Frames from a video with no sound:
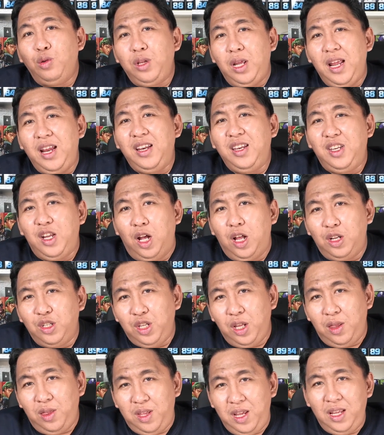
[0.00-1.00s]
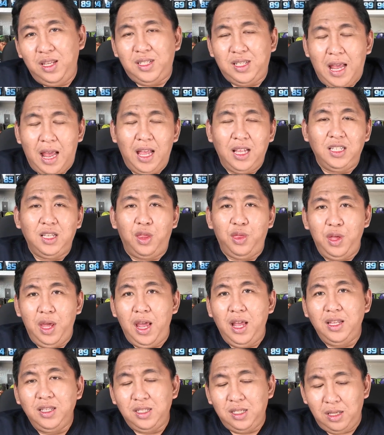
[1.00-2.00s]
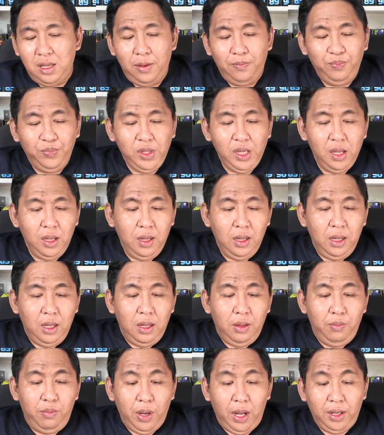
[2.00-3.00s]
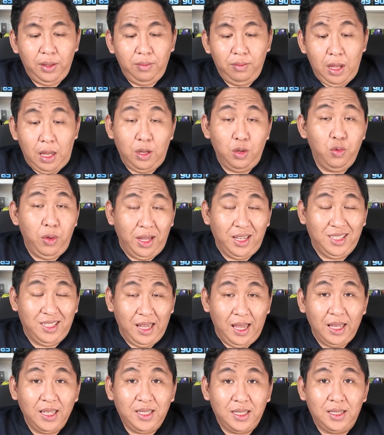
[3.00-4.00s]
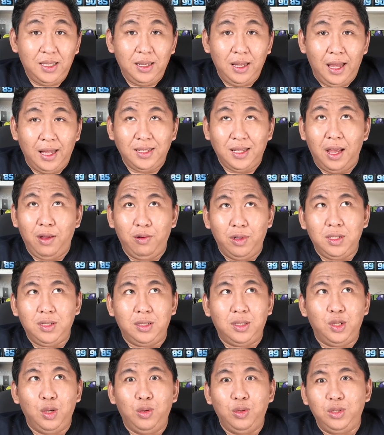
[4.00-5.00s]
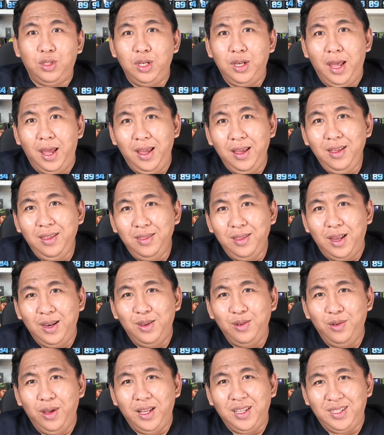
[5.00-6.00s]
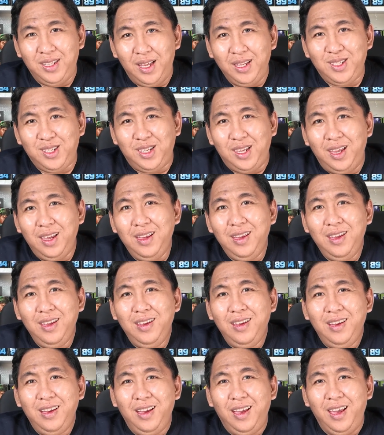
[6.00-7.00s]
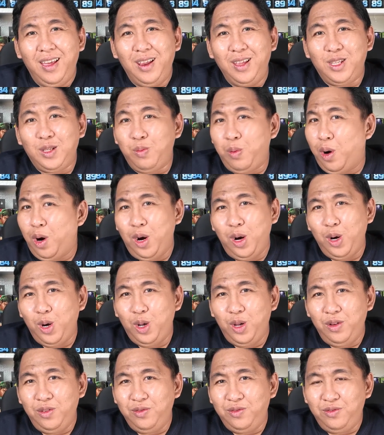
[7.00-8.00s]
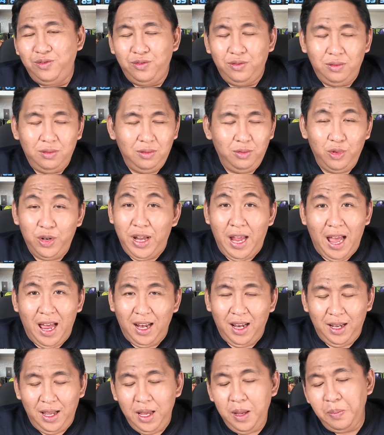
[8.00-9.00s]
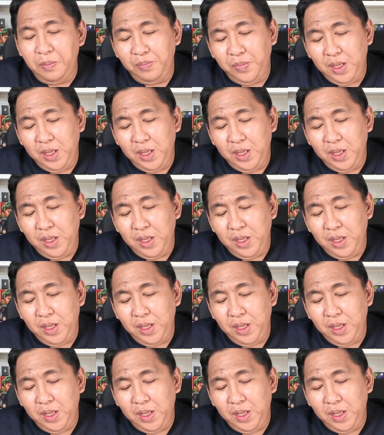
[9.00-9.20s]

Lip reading: indulge in these kinds of things. But they do exist, as I was told today. They do exist, and it's part of reality.